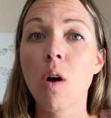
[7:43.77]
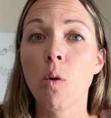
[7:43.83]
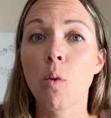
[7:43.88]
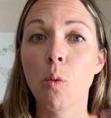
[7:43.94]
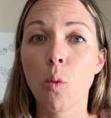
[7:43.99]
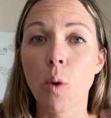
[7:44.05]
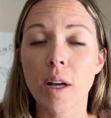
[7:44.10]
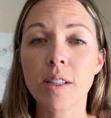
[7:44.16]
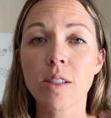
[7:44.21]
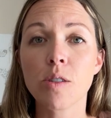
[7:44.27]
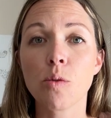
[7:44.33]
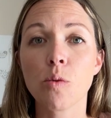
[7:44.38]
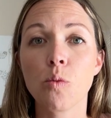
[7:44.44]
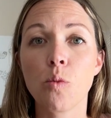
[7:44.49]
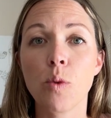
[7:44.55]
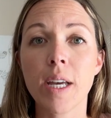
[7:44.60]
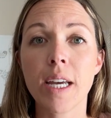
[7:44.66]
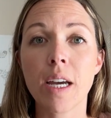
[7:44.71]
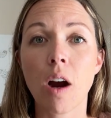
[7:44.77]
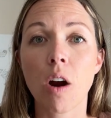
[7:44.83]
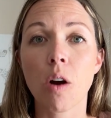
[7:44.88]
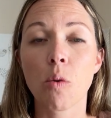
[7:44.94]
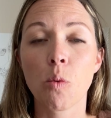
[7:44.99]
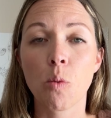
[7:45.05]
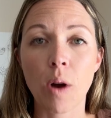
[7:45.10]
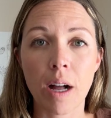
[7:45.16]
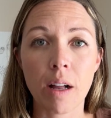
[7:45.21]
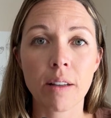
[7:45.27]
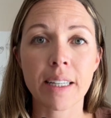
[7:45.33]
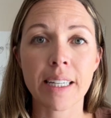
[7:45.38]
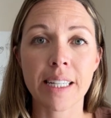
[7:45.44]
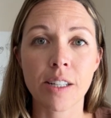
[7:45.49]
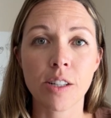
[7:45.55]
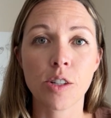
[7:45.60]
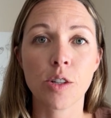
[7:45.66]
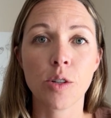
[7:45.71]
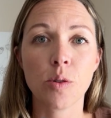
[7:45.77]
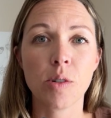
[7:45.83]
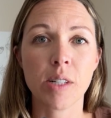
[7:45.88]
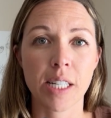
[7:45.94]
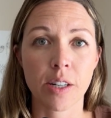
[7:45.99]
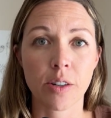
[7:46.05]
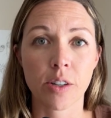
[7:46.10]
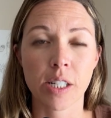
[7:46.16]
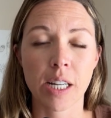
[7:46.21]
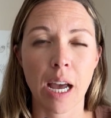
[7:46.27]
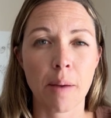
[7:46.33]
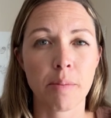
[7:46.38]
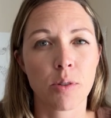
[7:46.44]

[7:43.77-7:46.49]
once we are well into dinner time.